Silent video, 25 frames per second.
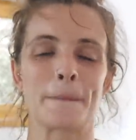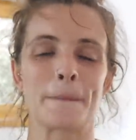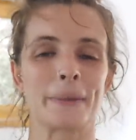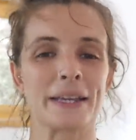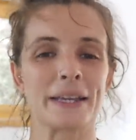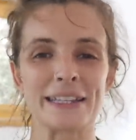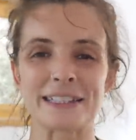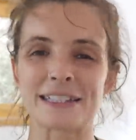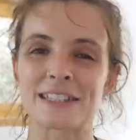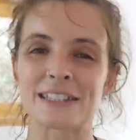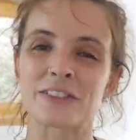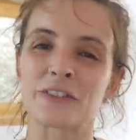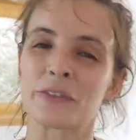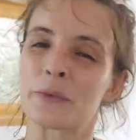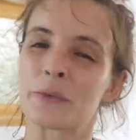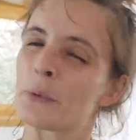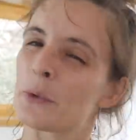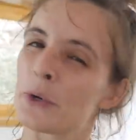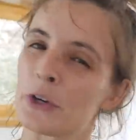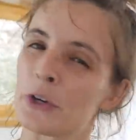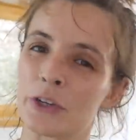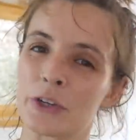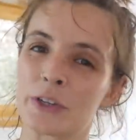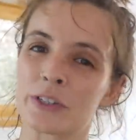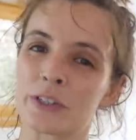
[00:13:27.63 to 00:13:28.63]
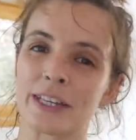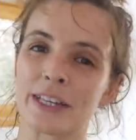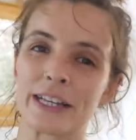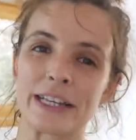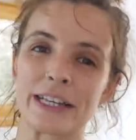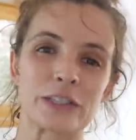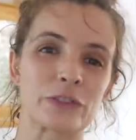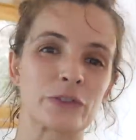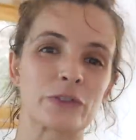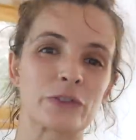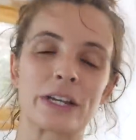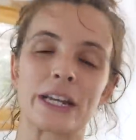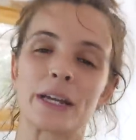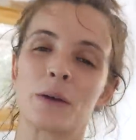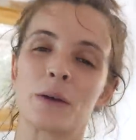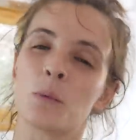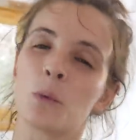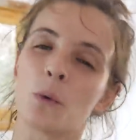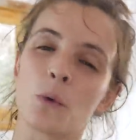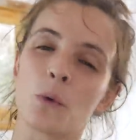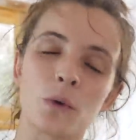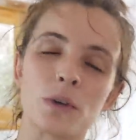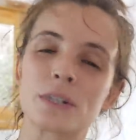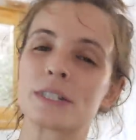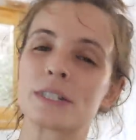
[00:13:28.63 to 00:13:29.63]
pieces of wood that is really
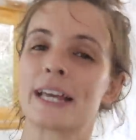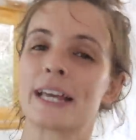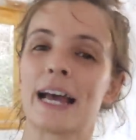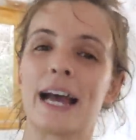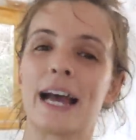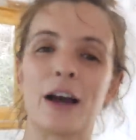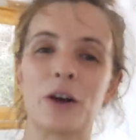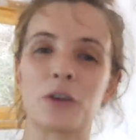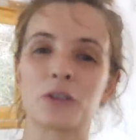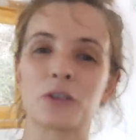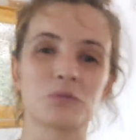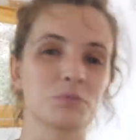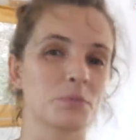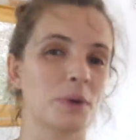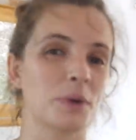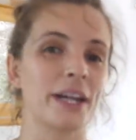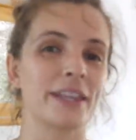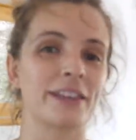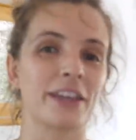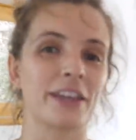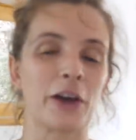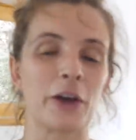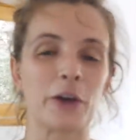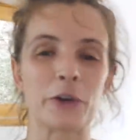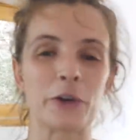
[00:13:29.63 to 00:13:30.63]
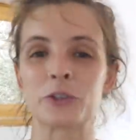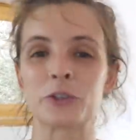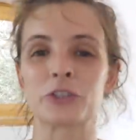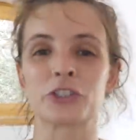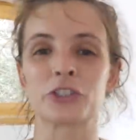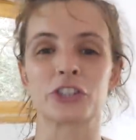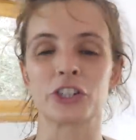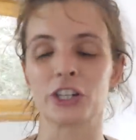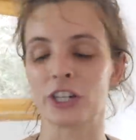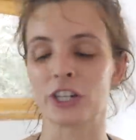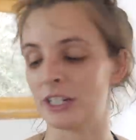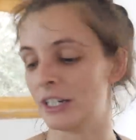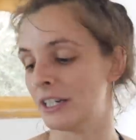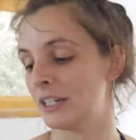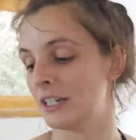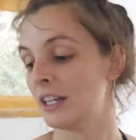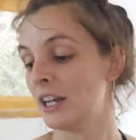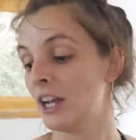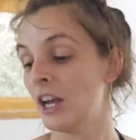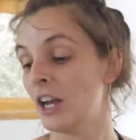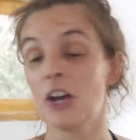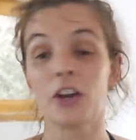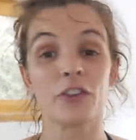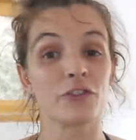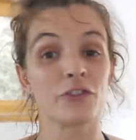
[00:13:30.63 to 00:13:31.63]
worn down by the ocean
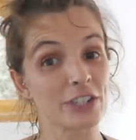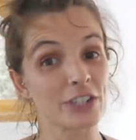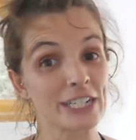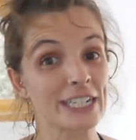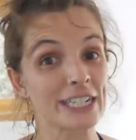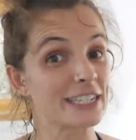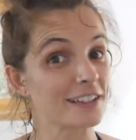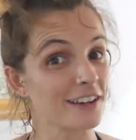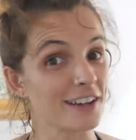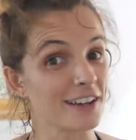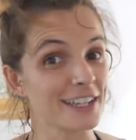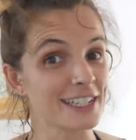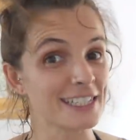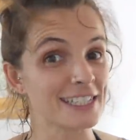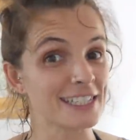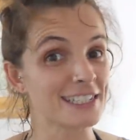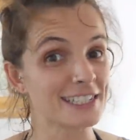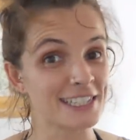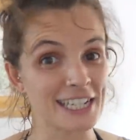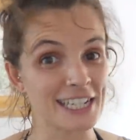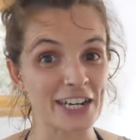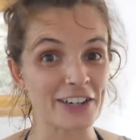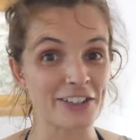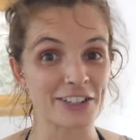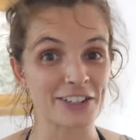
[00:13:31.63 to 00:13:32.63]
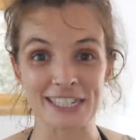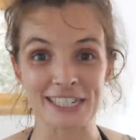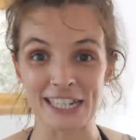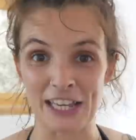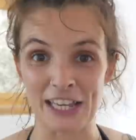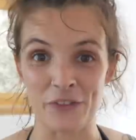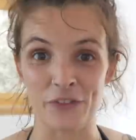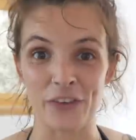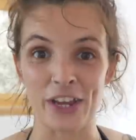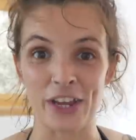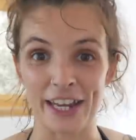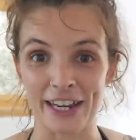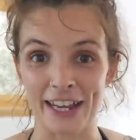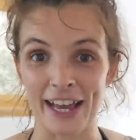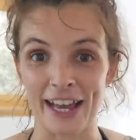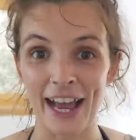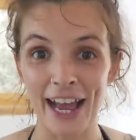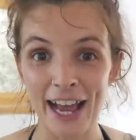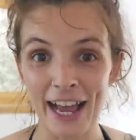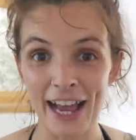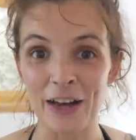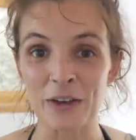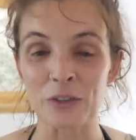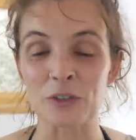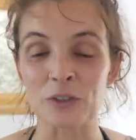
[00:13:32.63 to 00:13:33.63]
and really nice and decorative in a
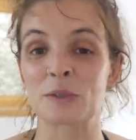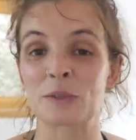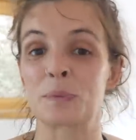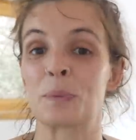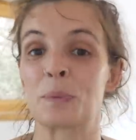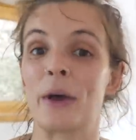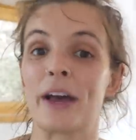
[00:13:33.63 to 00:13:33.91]
house.